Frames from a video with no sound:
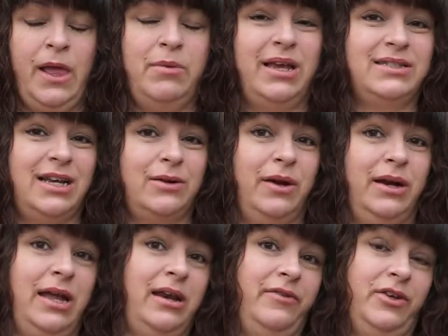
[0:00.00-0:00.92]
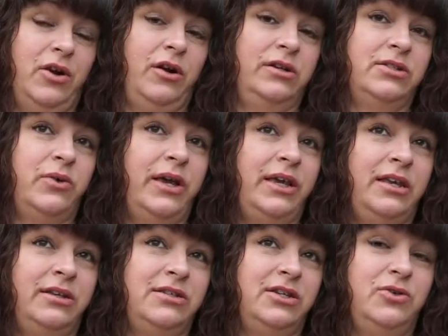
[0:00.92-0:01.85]
Because I ran out of yarn. So I
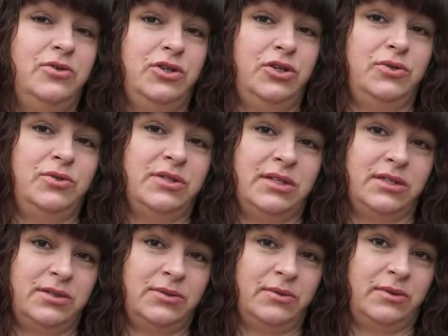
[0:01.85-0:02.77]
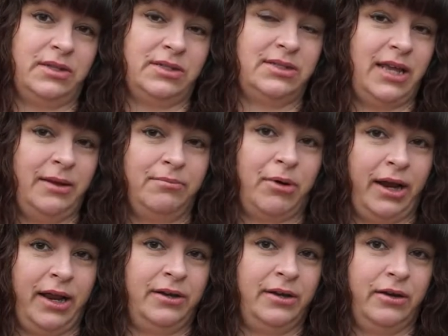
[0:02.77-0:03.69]
continue to use this same
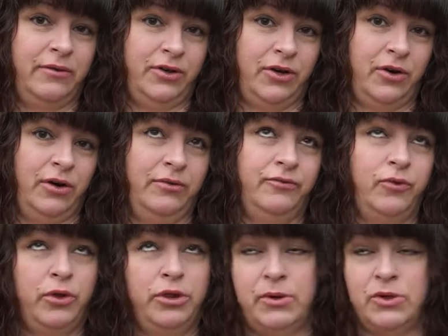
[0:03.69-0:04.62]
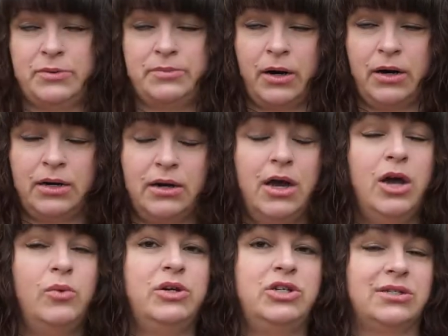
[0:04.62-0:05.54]
brand of yarn for the most part,
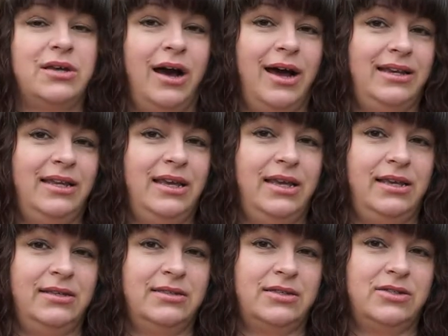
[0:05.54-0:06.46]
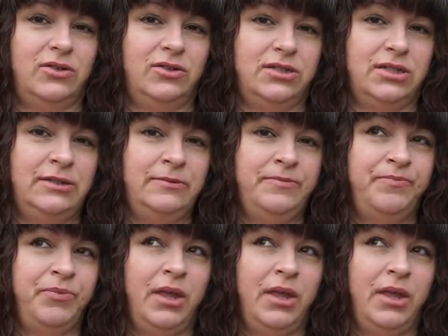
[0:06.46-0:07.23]
which is Cotton King's Sultan.